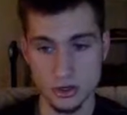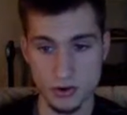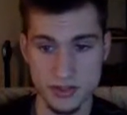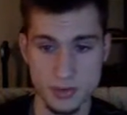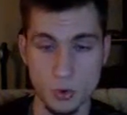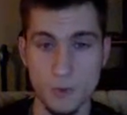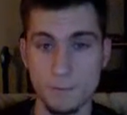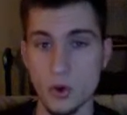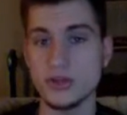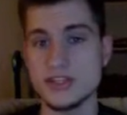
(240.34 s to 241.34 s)
you can run a more
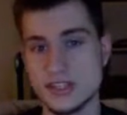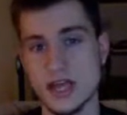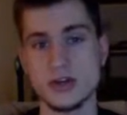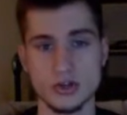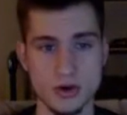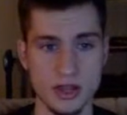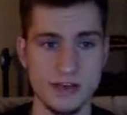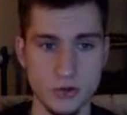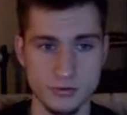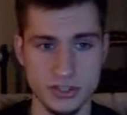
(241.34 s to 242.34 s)
bulky set. You can run
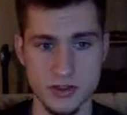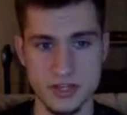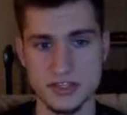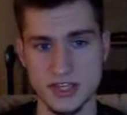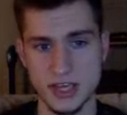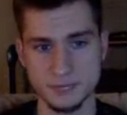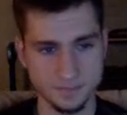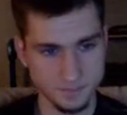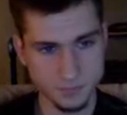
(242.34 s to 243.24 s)
Leftovers on this thing.